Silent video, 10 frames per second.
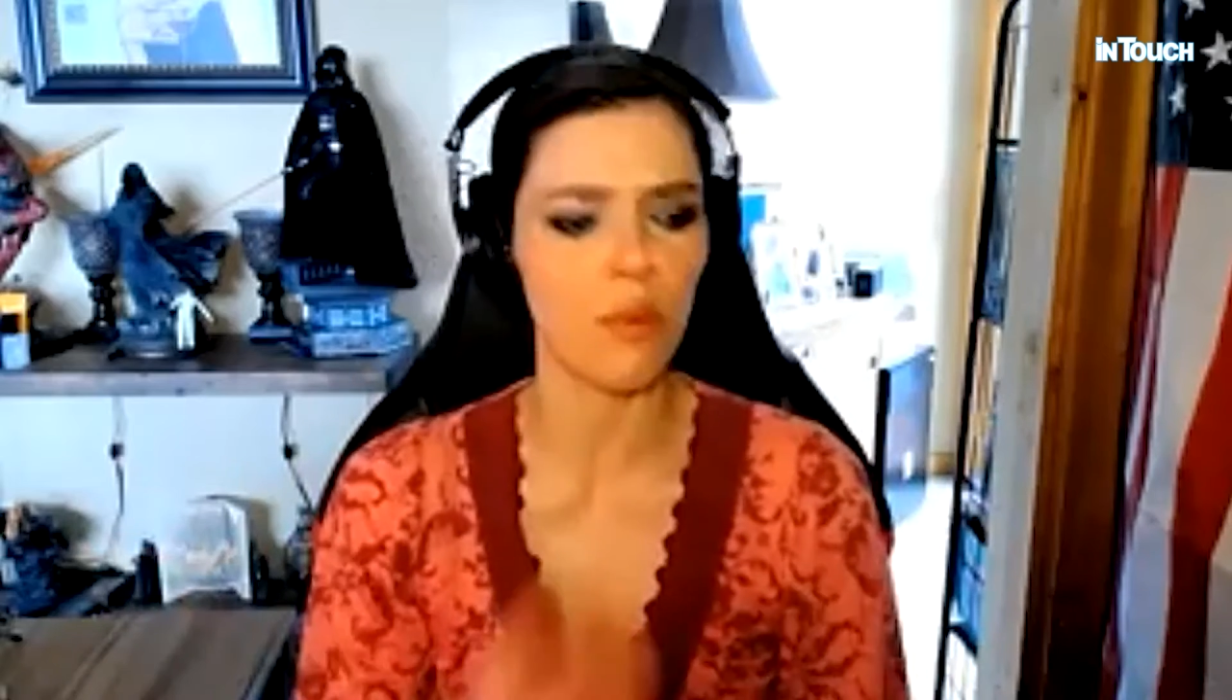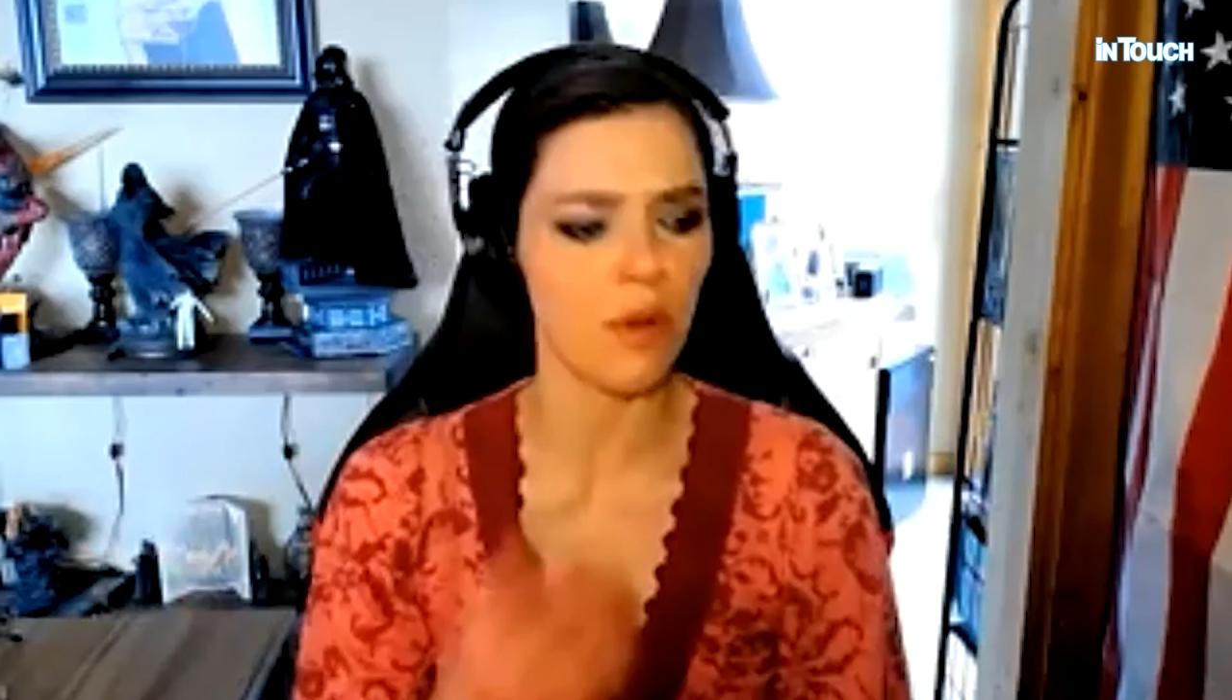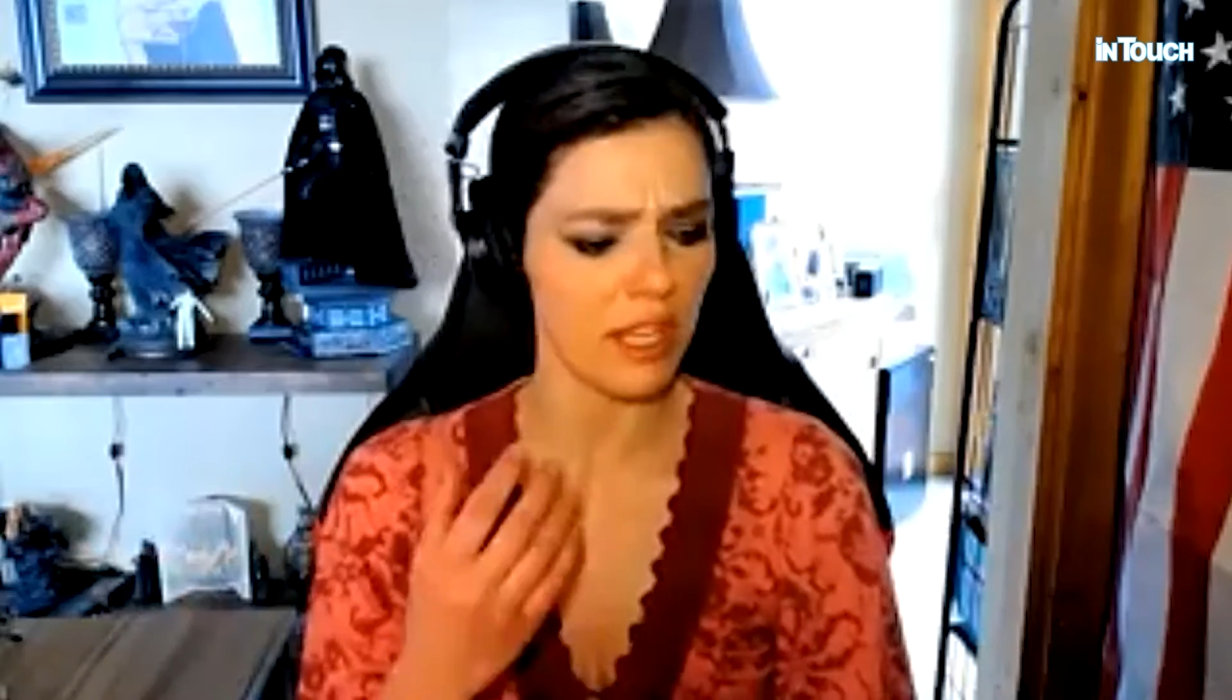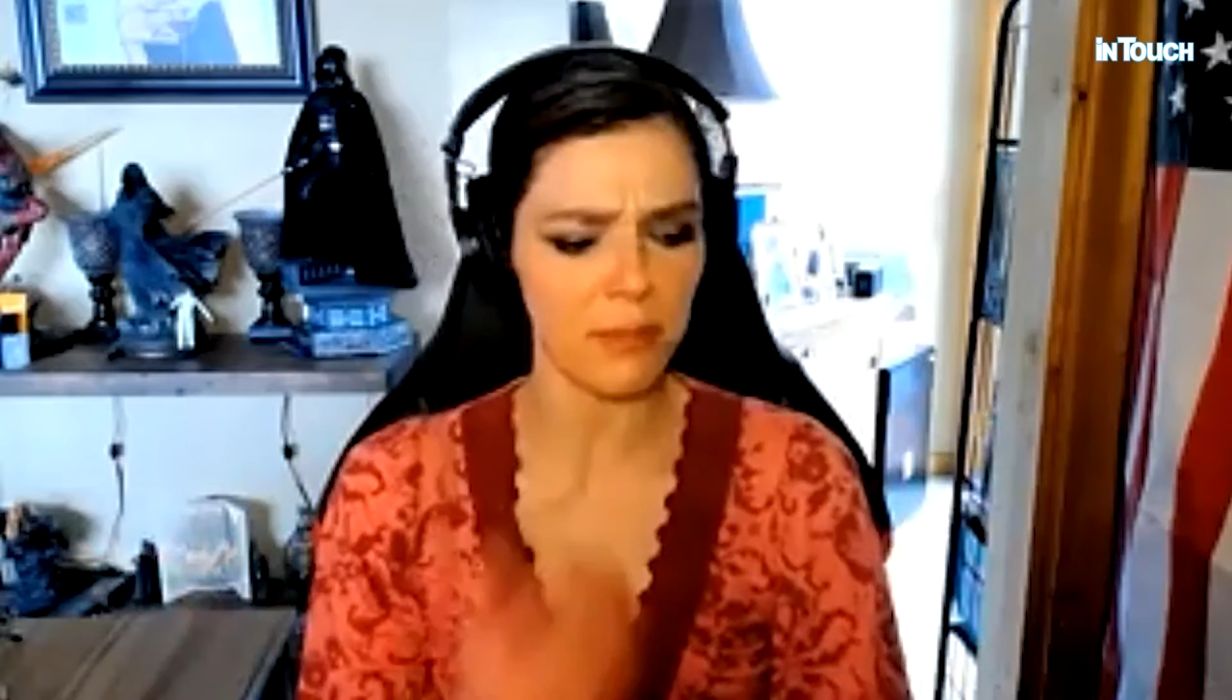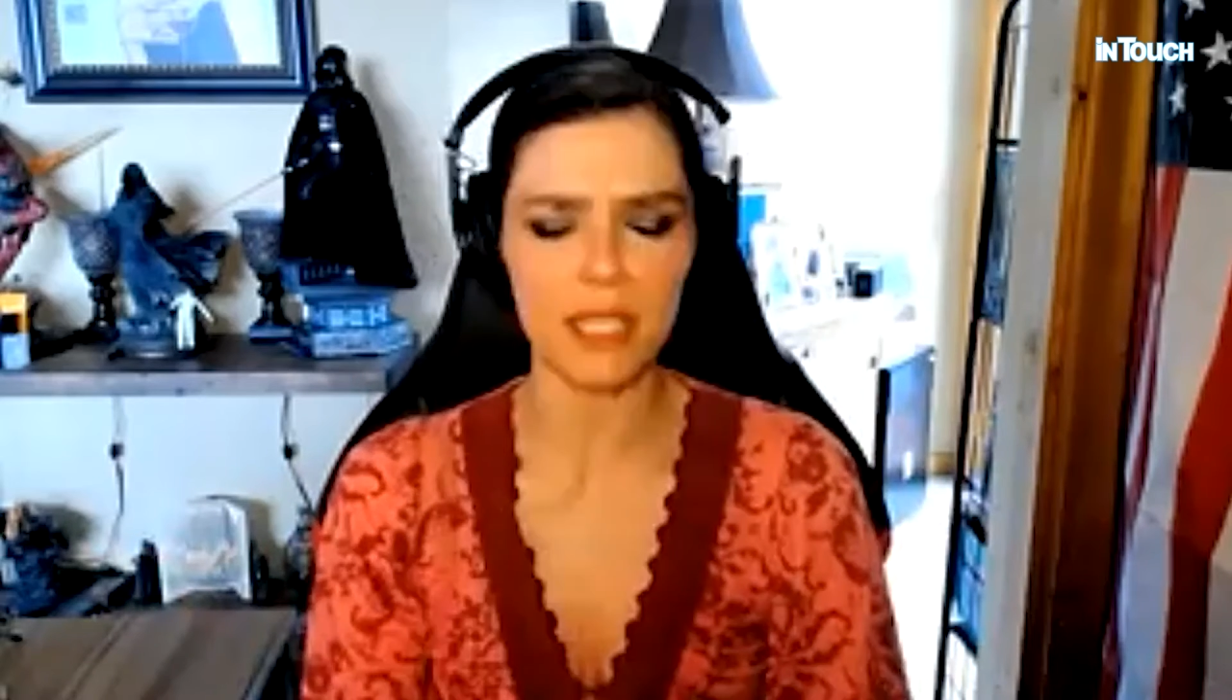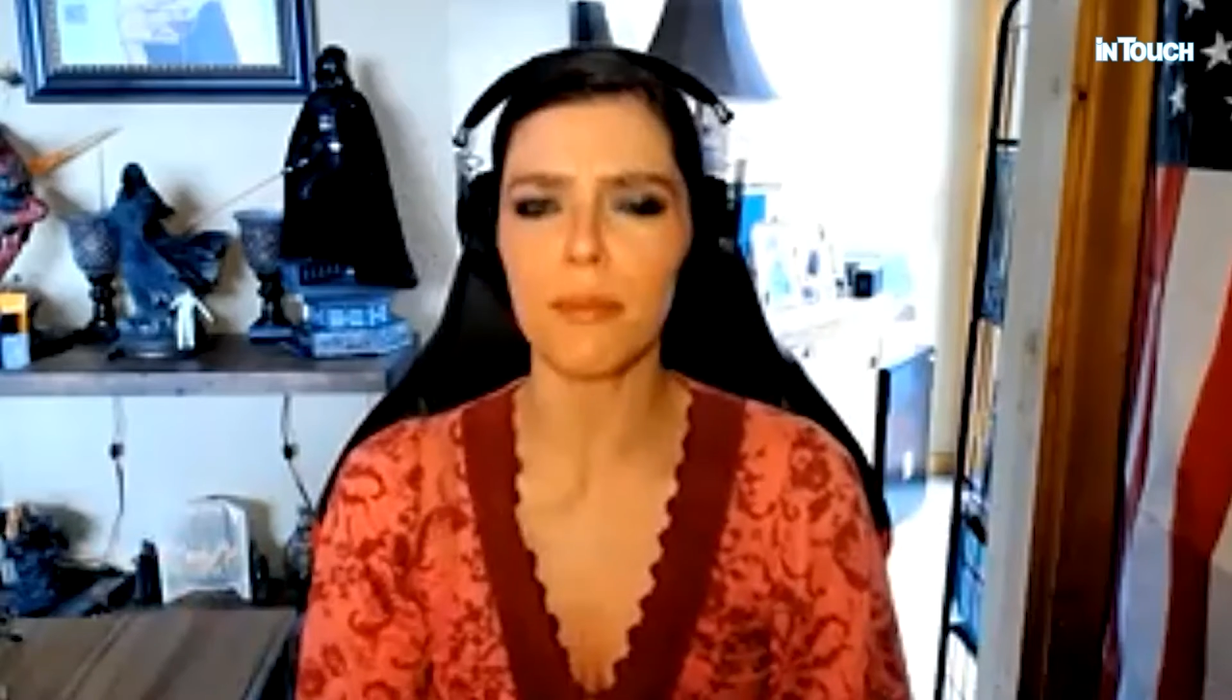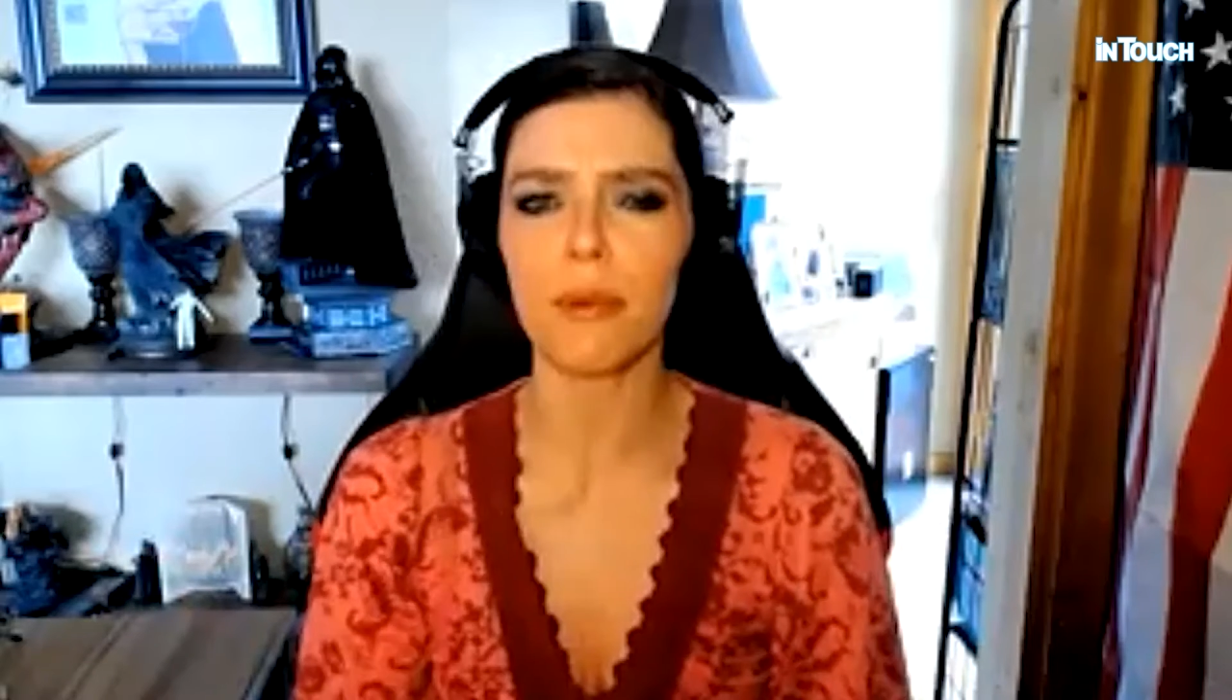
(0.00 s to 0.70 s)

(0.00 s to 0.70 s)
Will I be a